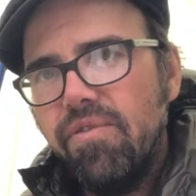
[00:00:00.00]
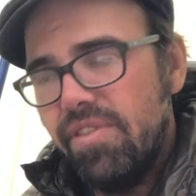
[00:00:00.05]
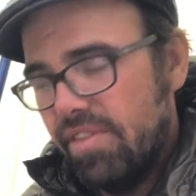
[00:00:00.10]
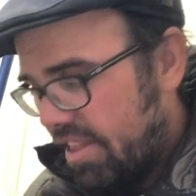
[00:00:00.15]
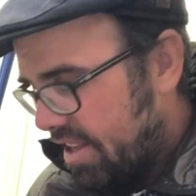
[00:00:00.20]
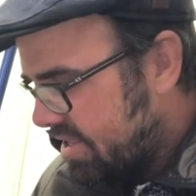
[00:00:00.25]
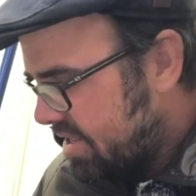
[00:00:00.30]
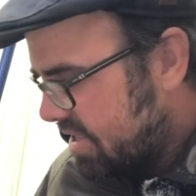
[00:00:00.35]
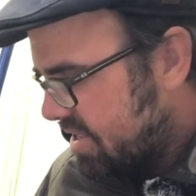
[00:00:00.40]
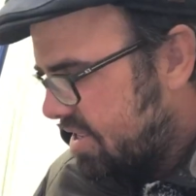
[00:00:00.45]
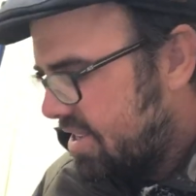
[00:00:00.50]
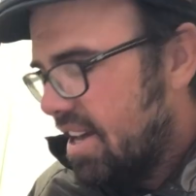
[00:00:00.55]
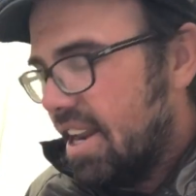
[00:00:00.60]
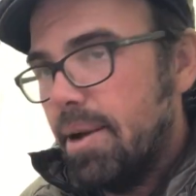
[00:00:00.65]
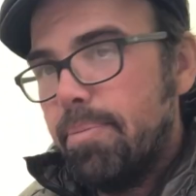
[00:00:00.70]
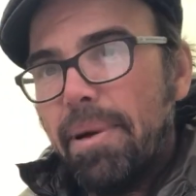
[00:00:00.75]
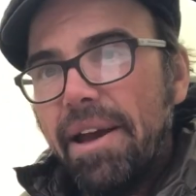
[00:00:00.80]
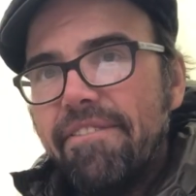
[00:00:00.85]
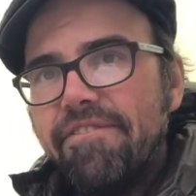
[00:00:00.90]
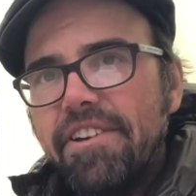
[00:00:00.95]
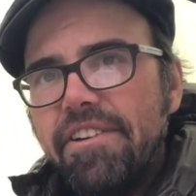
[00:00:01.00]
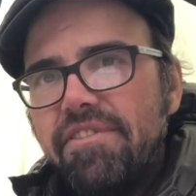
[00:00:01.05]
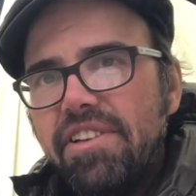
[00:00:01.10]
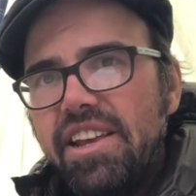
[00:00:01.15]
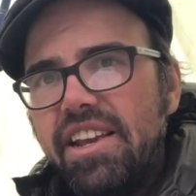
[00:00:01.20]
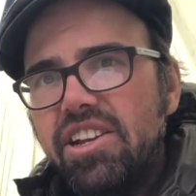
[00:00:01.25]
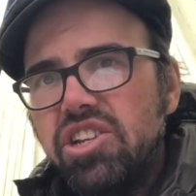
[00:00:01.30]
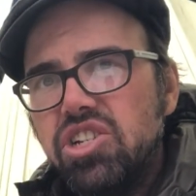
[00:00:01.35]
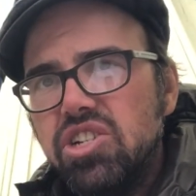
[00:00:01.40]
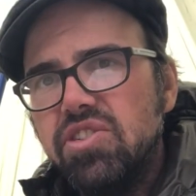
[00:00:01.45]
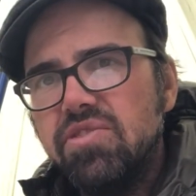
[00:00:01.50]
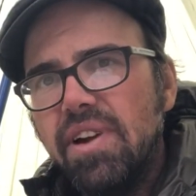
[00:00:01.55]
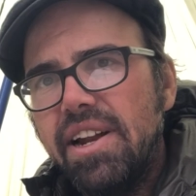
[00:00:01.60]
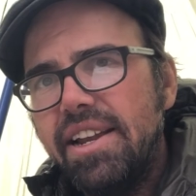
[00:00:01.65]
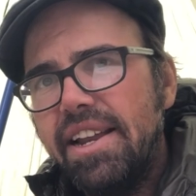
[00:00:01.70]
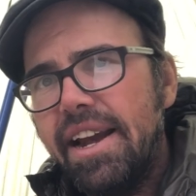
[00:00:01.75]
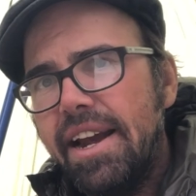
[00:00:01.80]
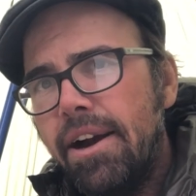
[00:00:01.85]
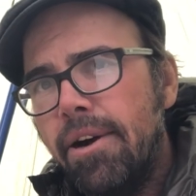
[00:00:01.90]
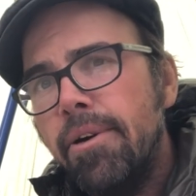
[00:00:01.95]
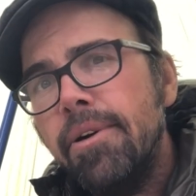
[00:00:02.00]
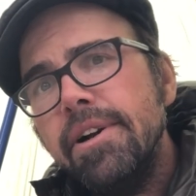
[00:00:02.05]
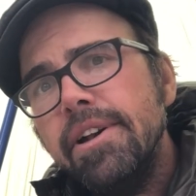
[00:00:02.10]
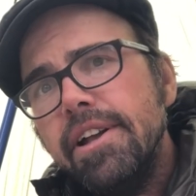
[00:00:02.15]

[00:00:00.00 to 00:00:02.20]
this is set up at 50 inches right now.